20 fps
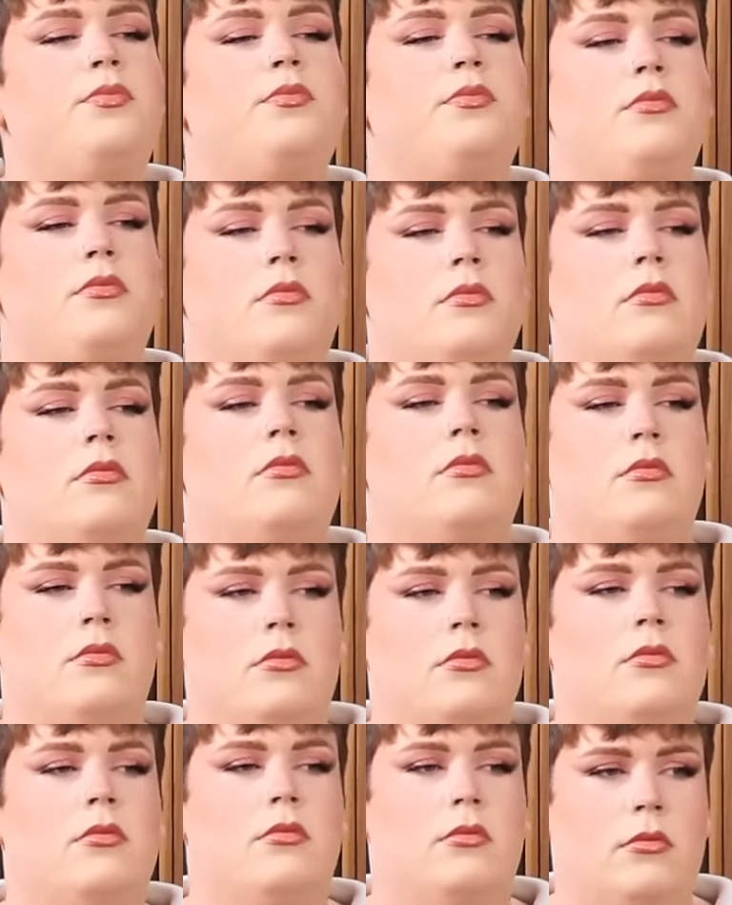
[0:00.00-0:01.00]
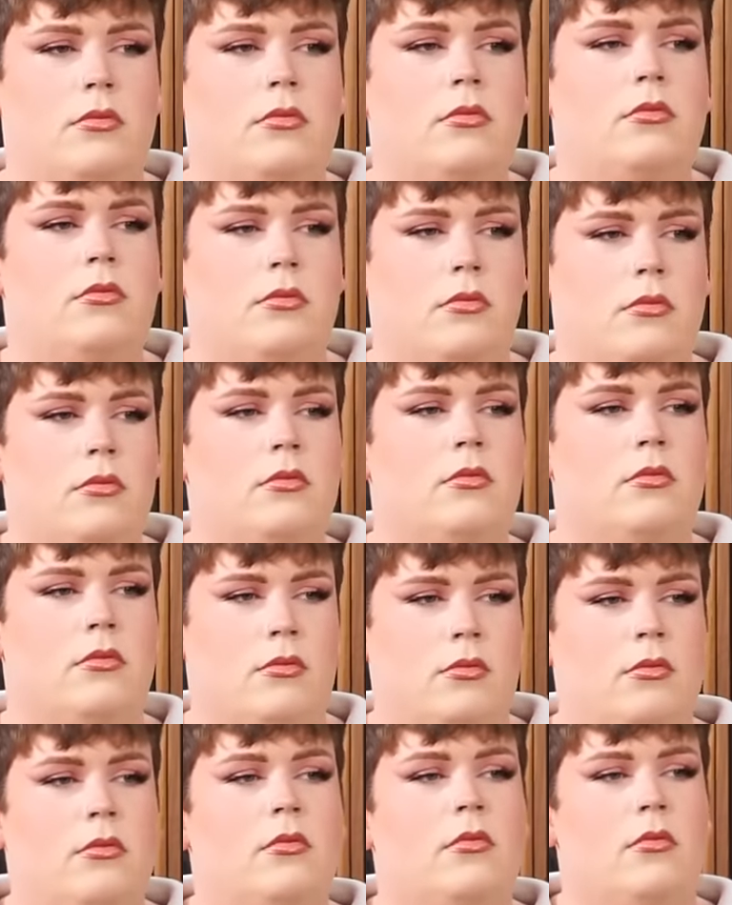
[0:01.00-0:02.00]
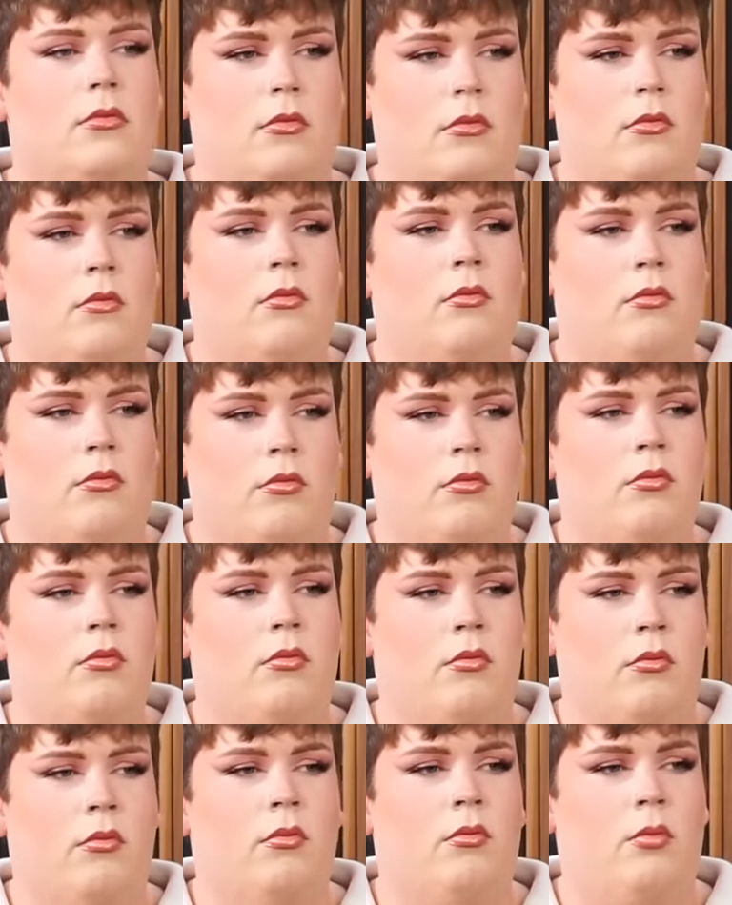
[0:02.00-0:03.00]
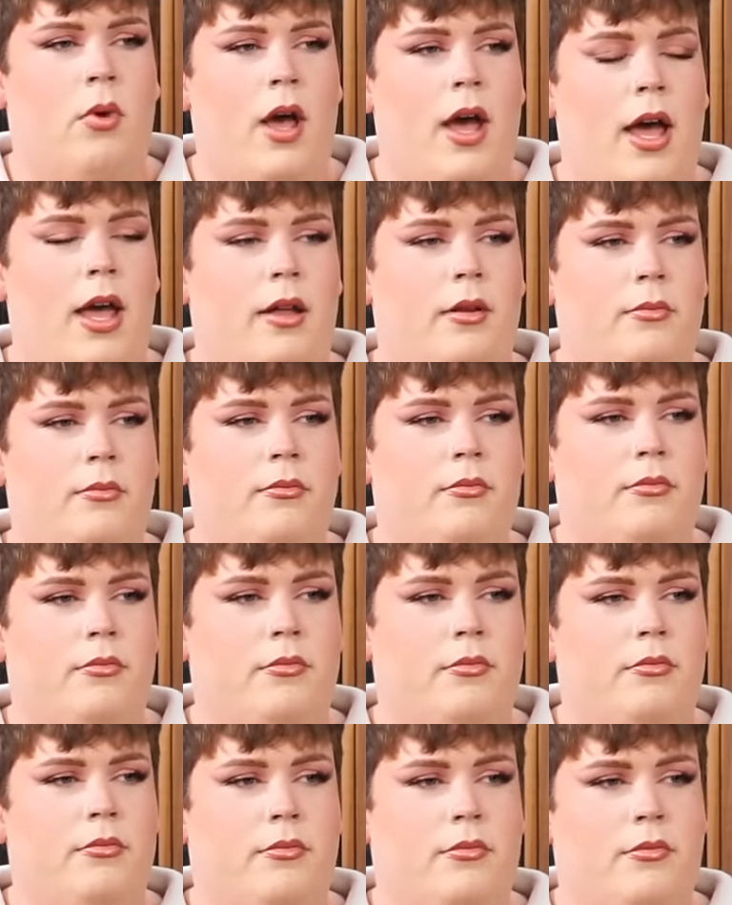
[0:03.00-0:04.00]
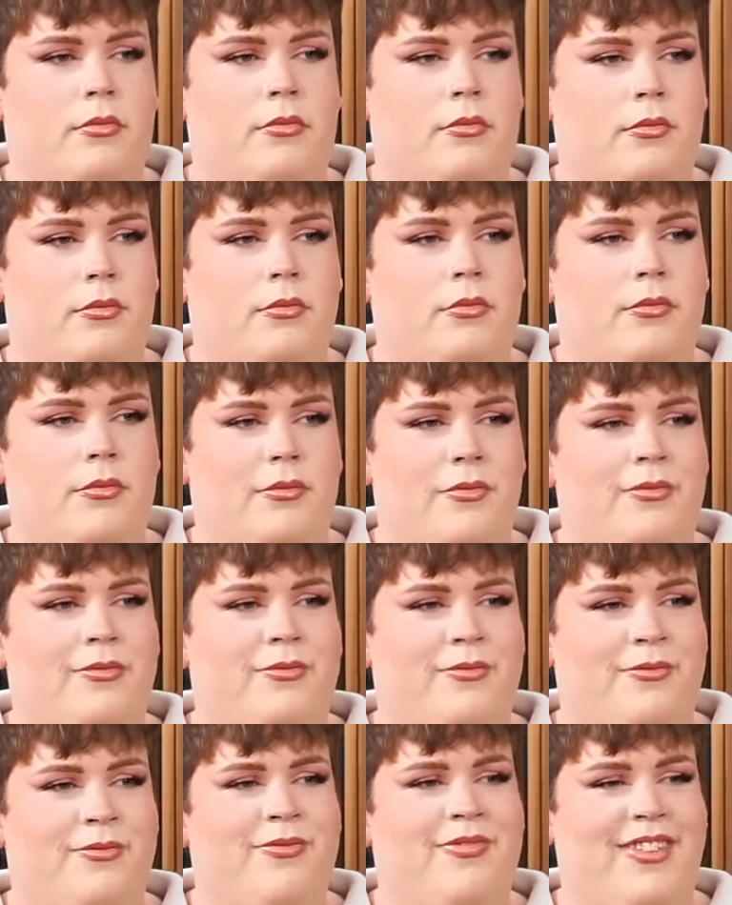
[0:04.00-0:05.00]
(silent)